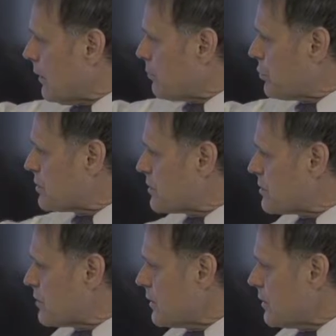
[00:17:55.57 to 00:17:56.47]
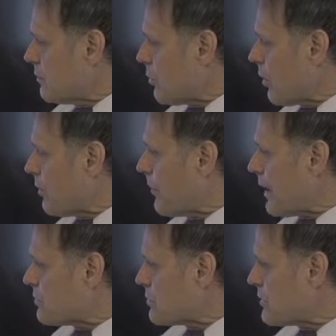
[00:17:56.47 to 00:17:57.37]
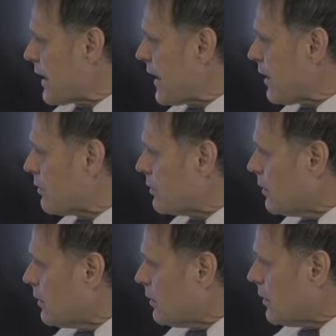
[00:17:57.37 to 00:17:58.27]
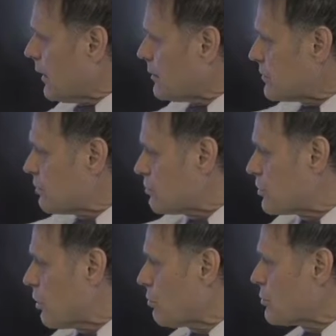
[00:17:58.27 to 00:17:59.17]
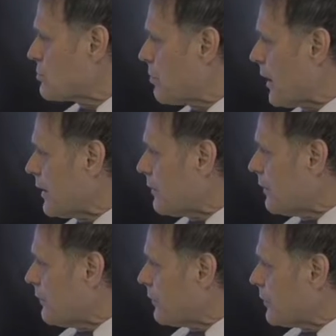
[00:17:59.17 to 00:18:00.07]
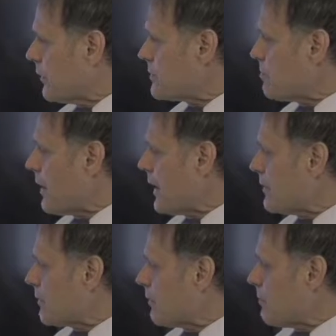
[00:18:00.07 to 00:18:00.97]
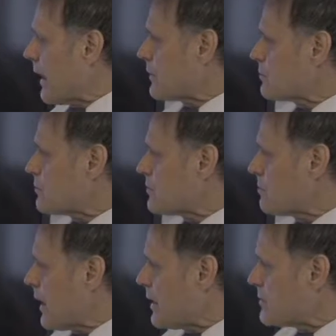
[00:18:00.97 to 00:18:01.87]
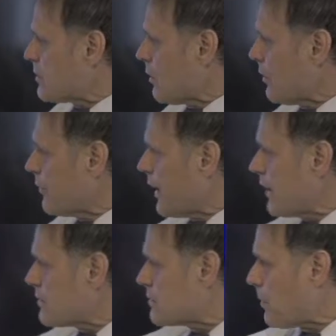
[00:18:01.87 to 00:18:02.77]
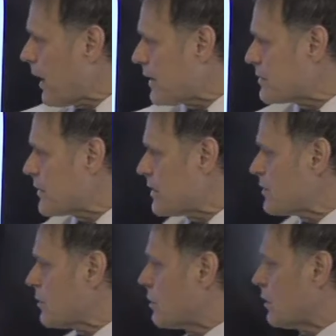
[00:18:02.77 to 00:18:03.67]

pushes the part of the mattress down as the shoulders, but the mattress is made so that spine stays in good